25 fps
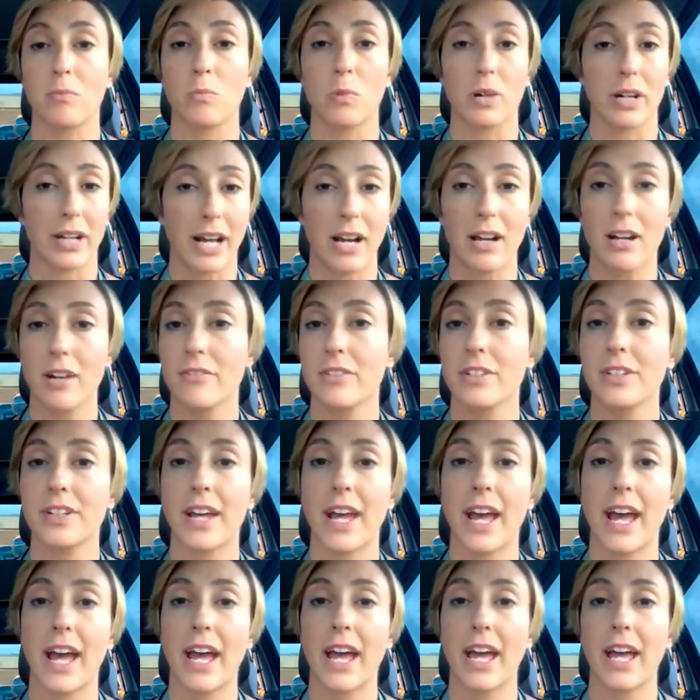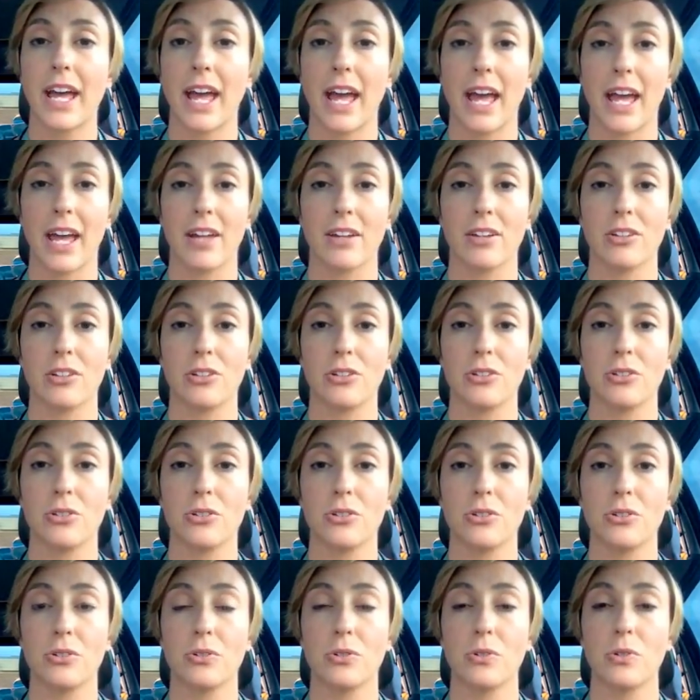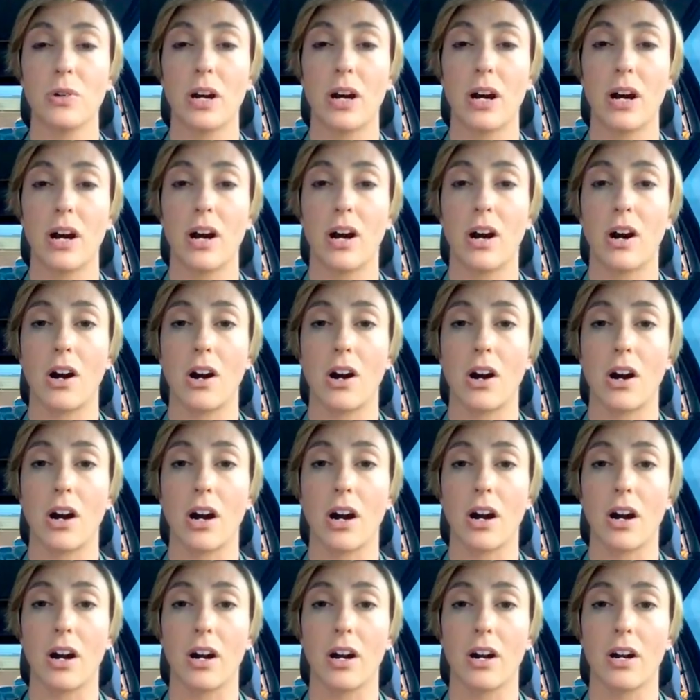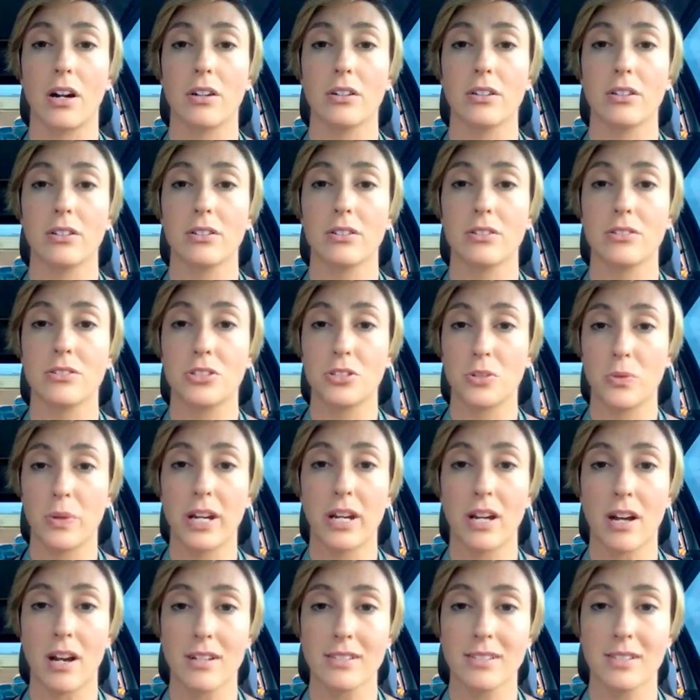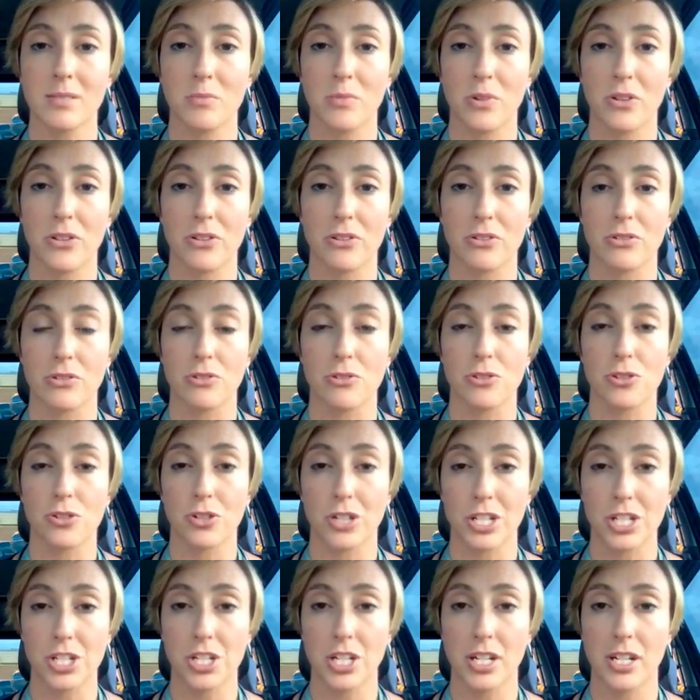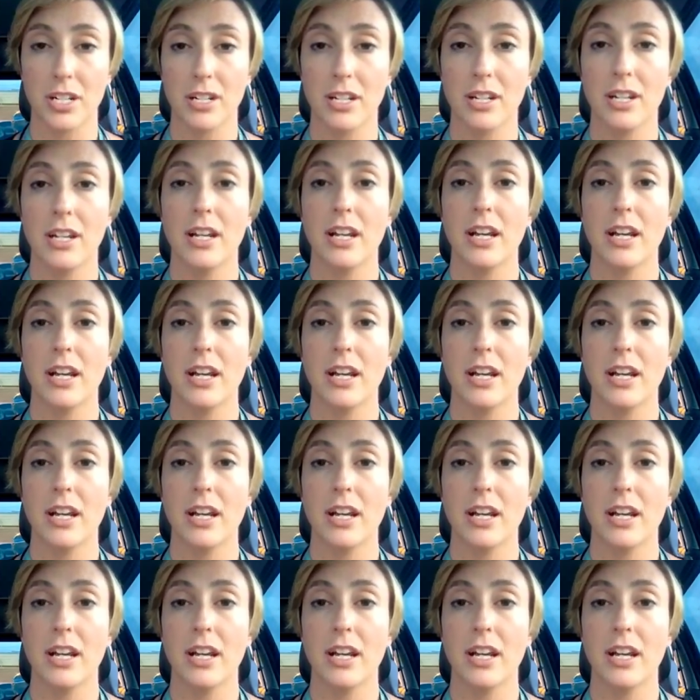work out every day and you are doing awesome with your nutrition